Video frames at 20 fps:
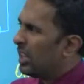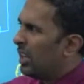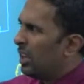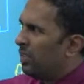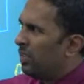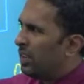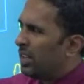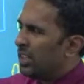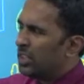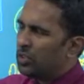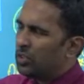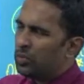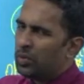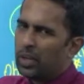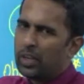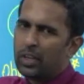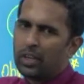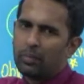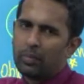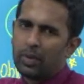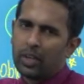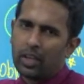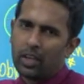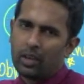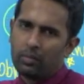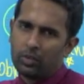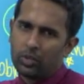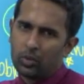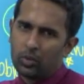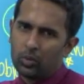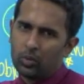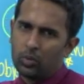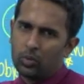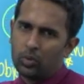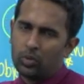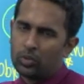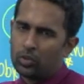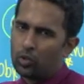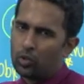If it is 20 became 2,